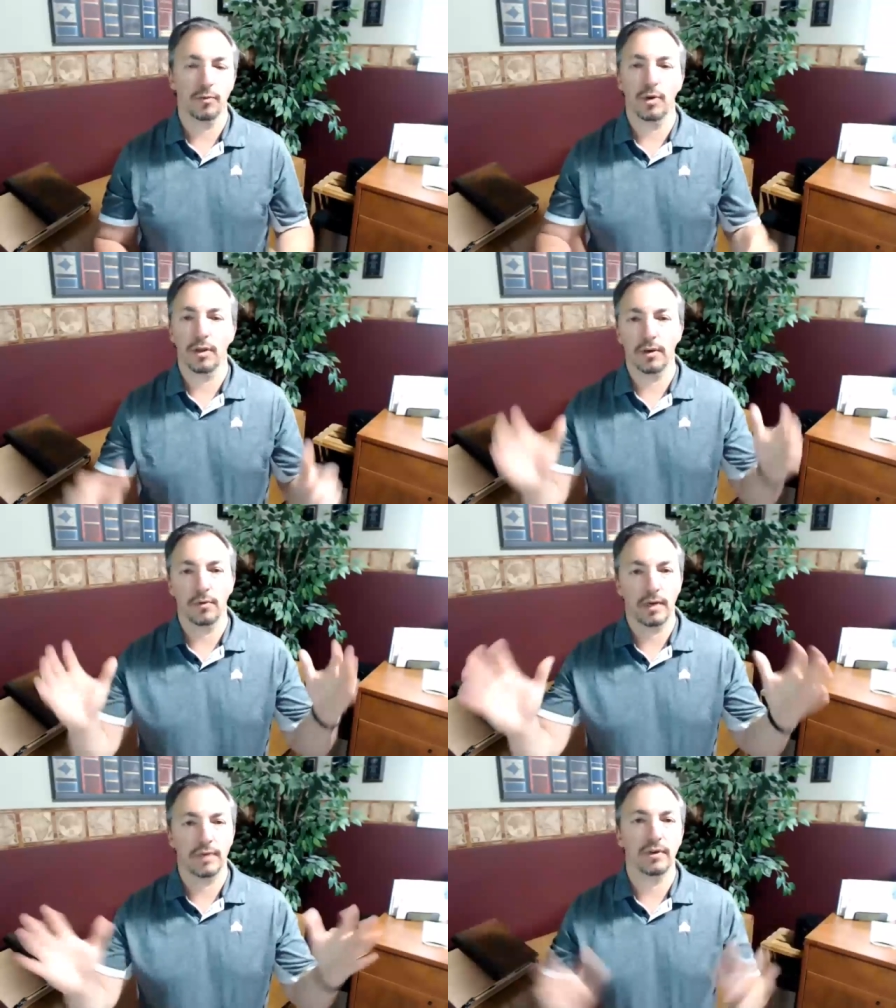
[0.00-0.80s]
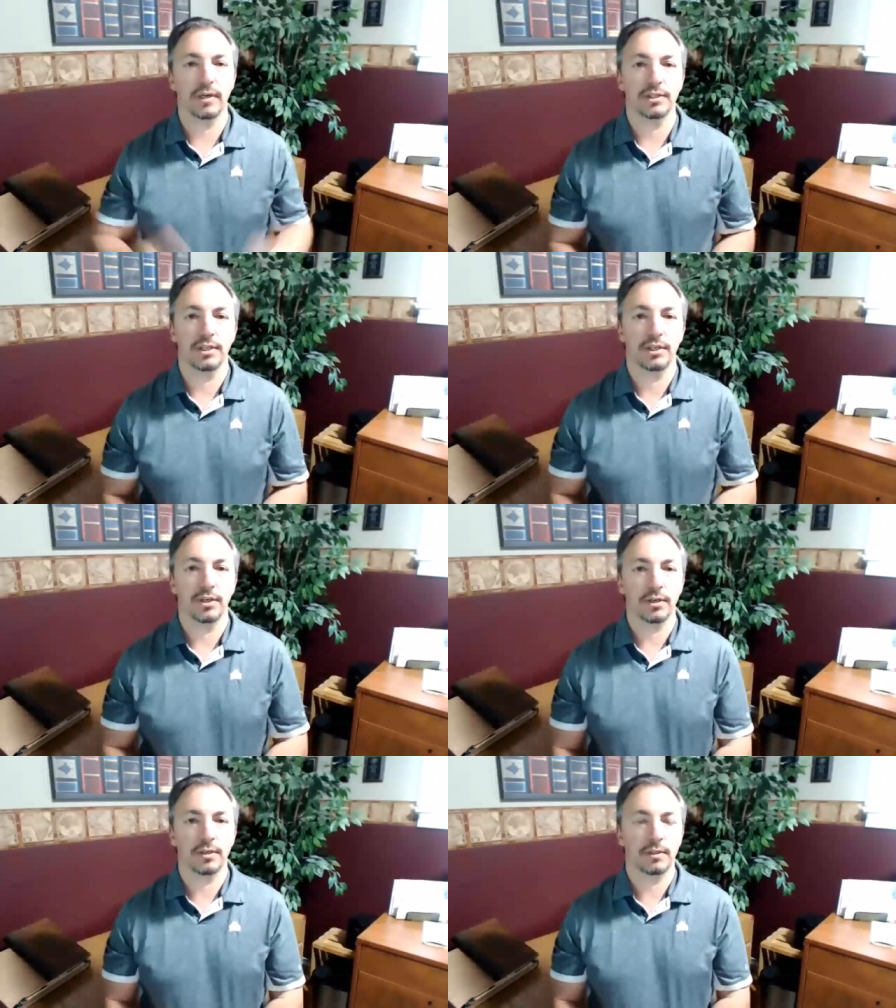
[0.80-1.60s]
brother, whatever it is that
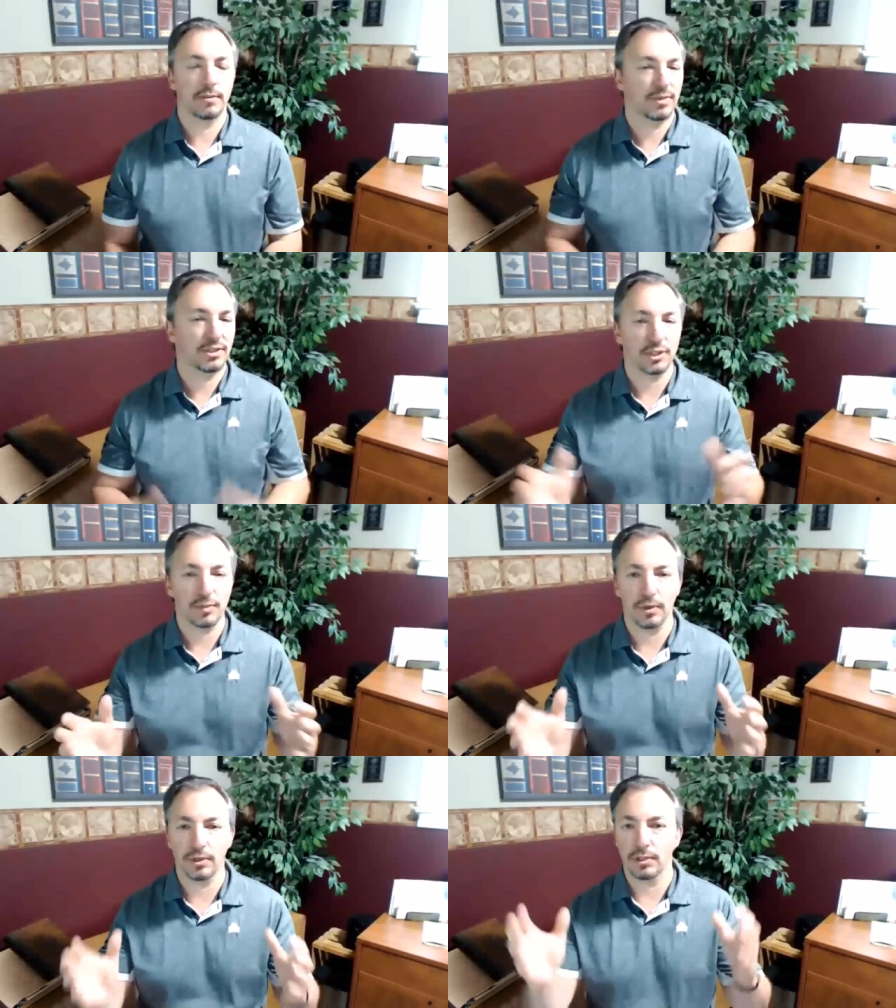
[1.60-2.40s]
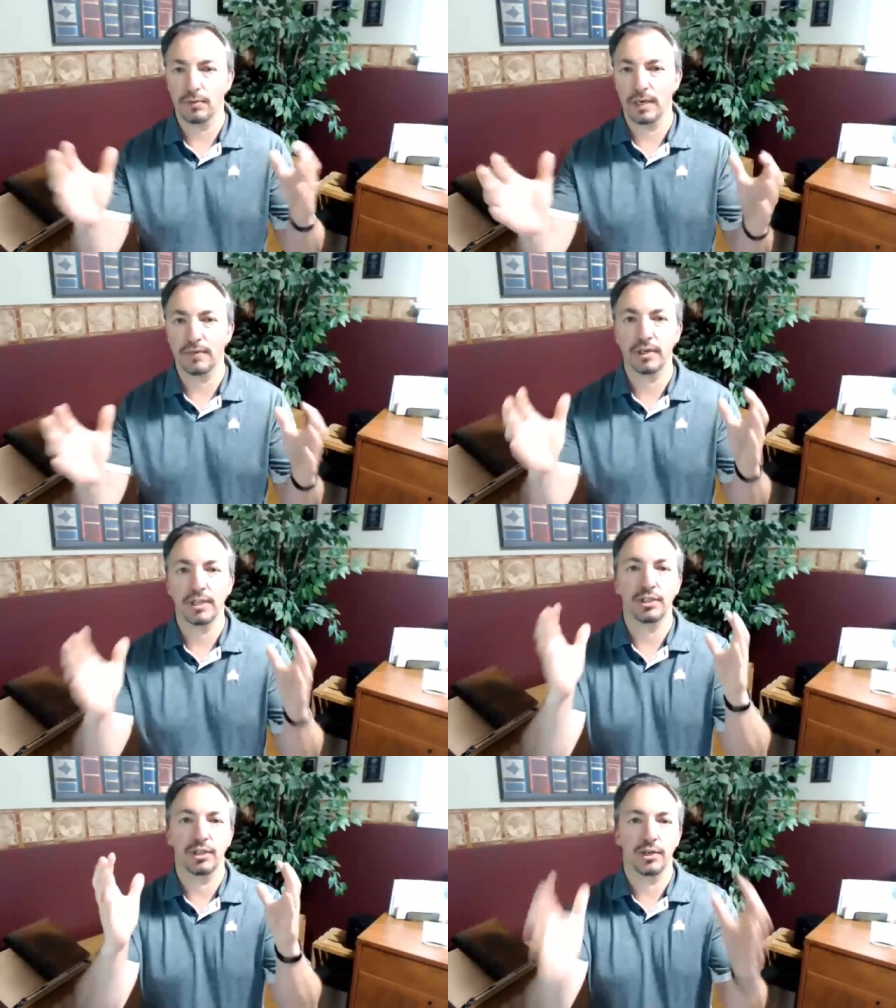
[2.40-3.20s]
you're, business person, whatever
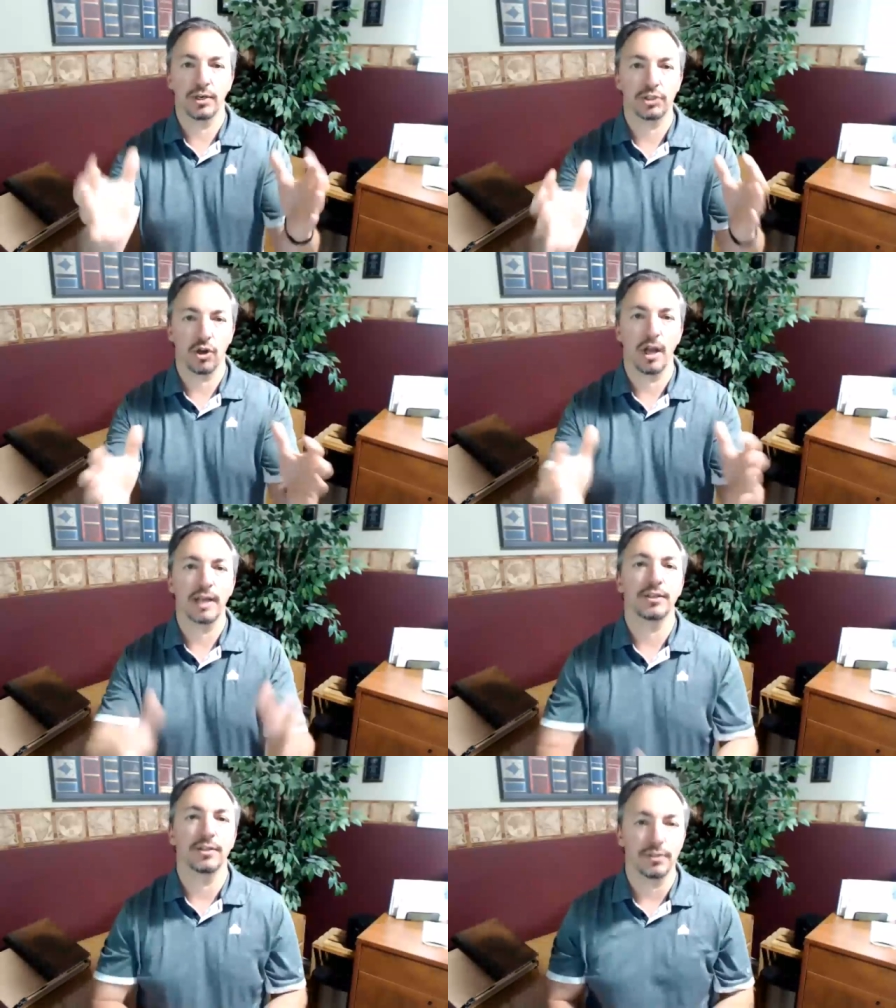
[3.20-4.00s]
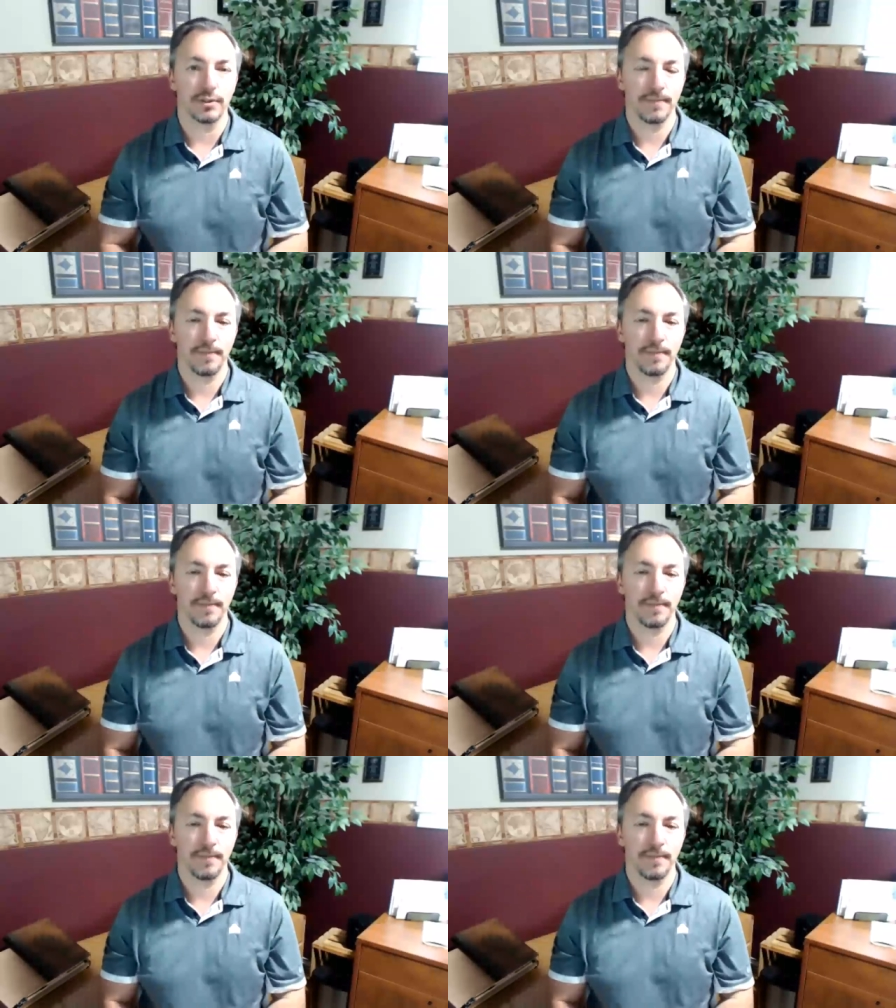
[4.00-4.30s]
it is that you're trying to do,